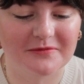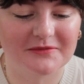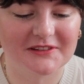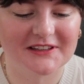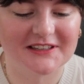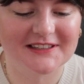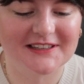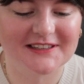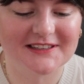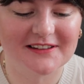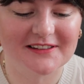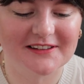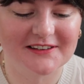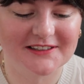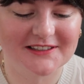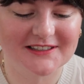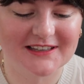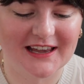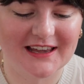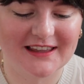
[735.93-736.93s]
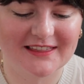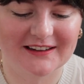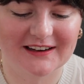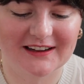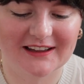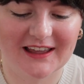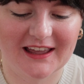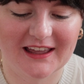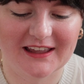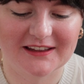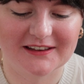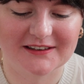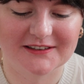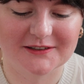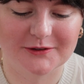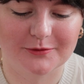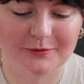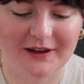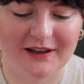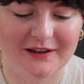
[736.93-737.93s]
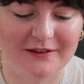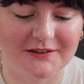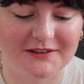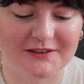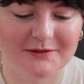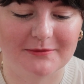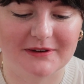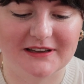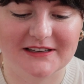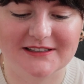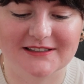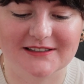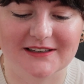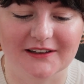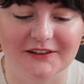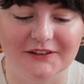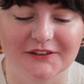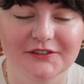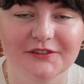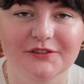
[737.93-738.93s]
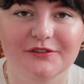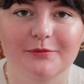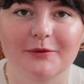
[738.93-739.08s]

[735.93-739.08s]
This is a little skein that I hand wound myself